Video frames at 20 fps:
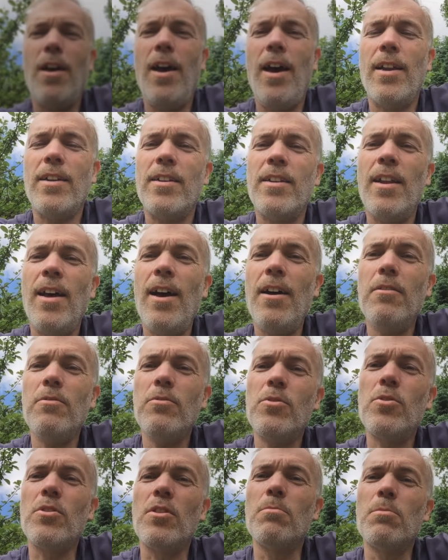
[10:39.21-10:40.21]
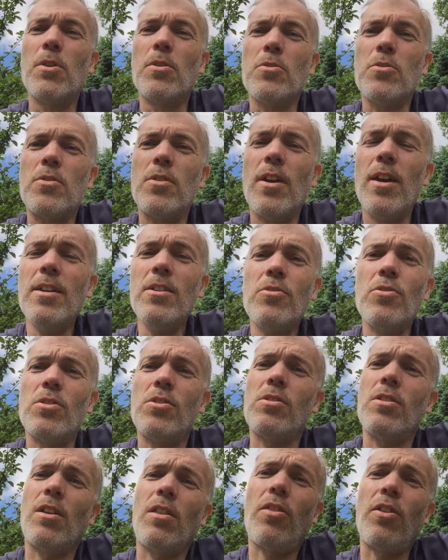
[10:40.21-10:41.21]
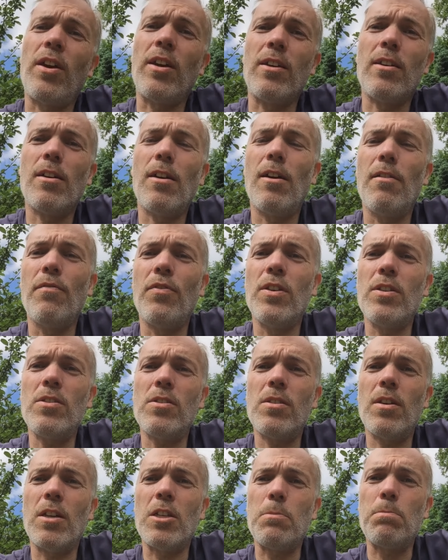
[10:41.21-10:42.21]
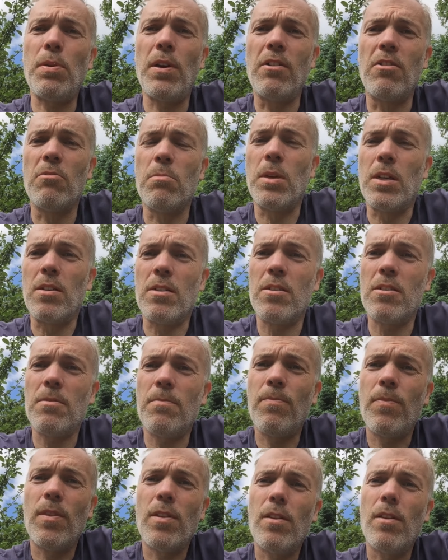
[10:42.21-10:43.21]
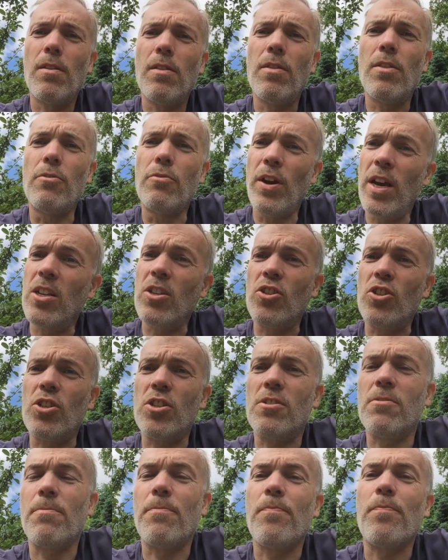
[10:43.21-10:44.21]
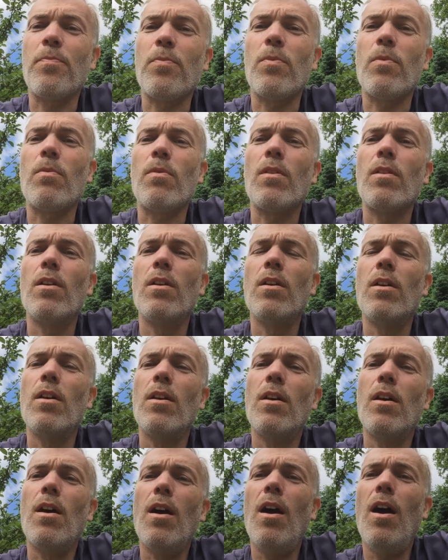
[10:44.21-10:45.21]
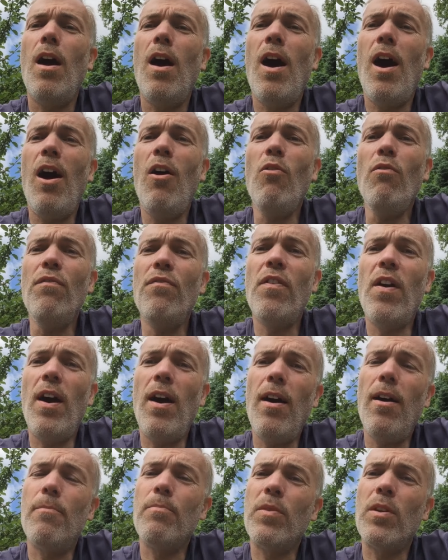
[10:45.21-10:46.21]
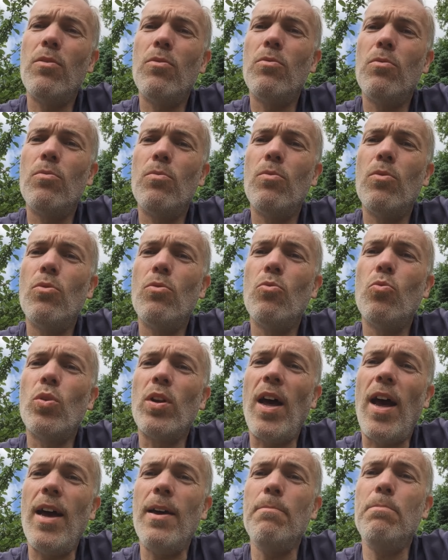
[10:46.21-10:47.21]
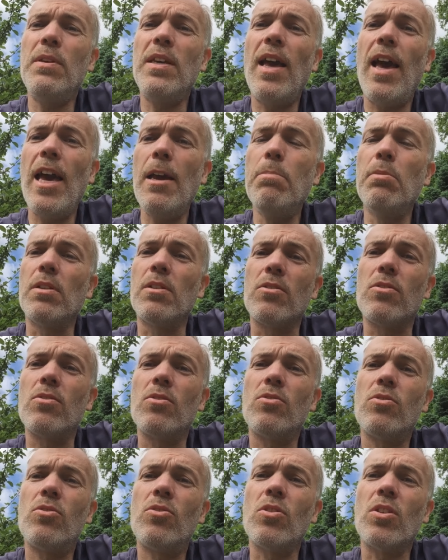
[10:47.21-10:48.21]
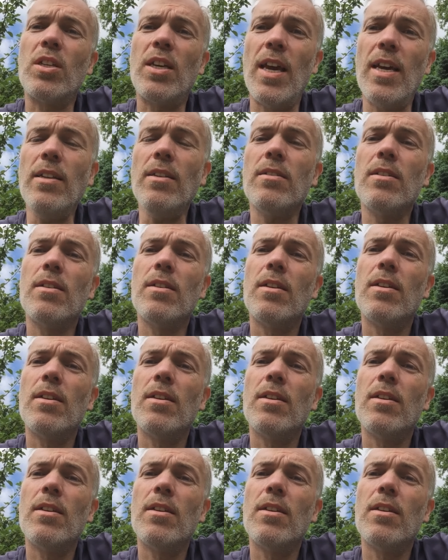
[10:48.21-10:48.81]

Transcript: And now to the most interesting thing of this experiment, the range. How far would I be able to get